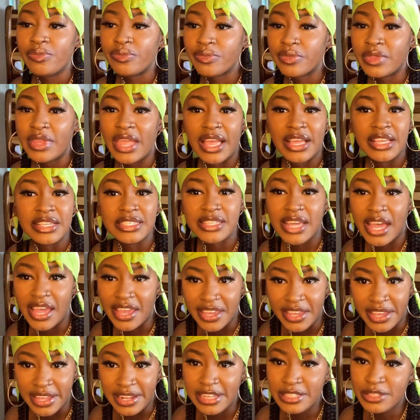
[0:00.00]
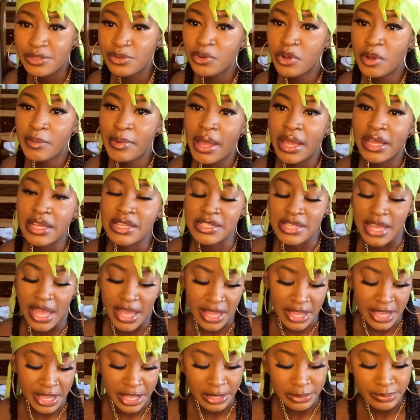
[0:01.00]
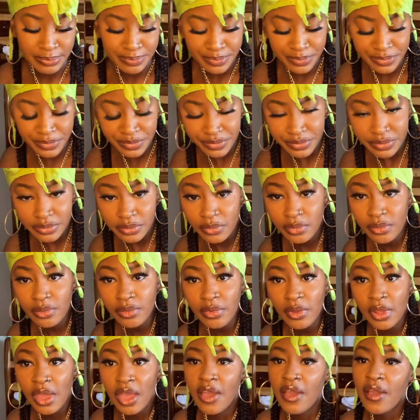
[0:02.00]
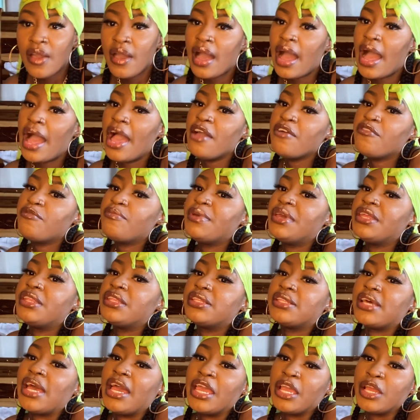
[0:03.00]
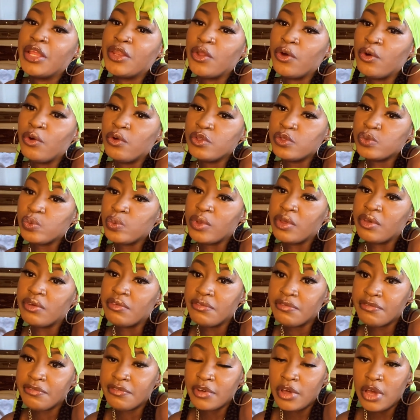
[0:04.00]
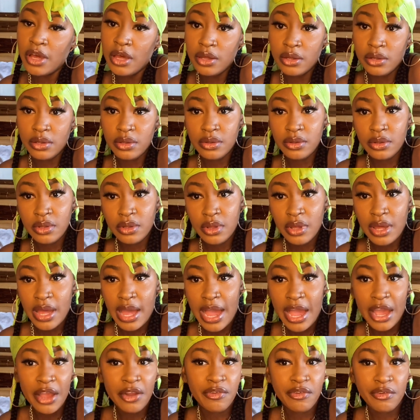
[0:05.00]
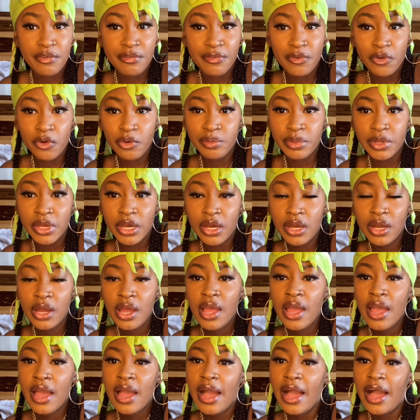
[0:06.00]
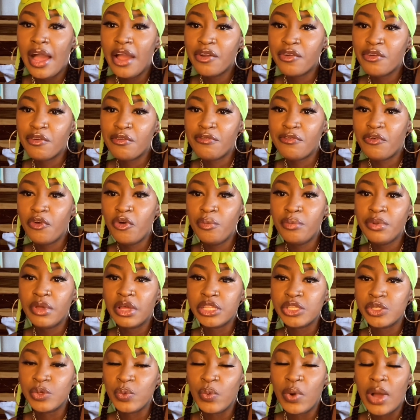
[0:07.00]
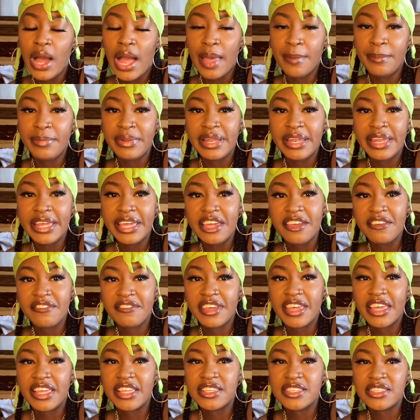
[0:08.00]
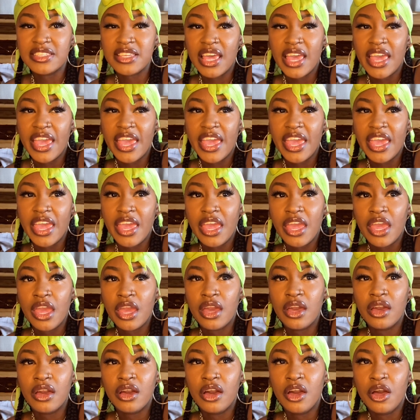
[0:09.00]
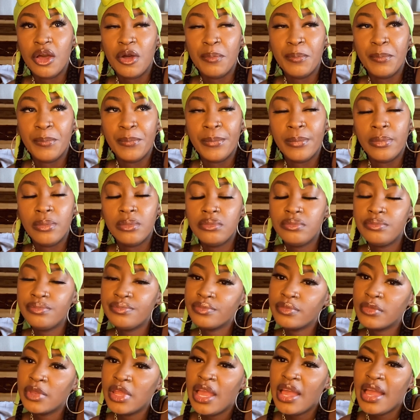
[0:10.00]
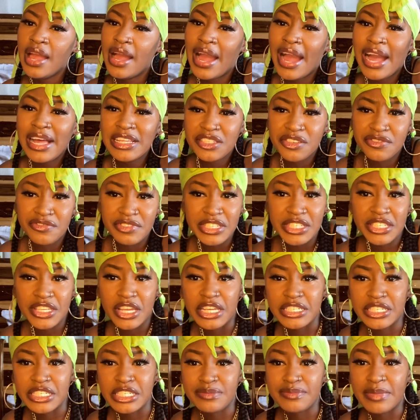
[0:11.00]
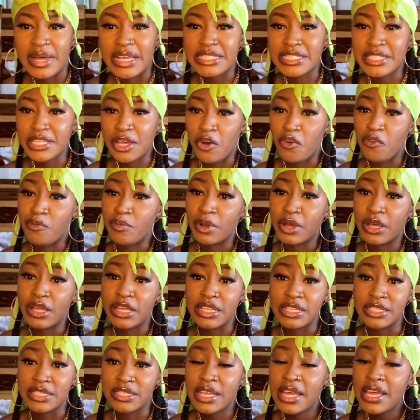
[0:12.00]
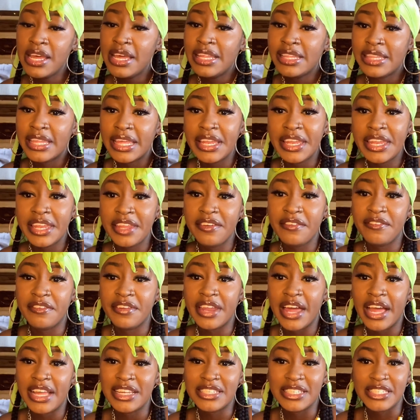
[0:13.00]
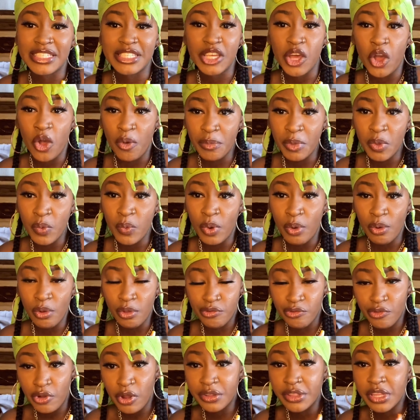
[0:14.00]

Anxiety. Let's talk about anxiety. I've been diagnosed with agoraphobia. Agoraphobia, to what I believe, is a I had to research this myself because they didn't even actually tell me what was wrong.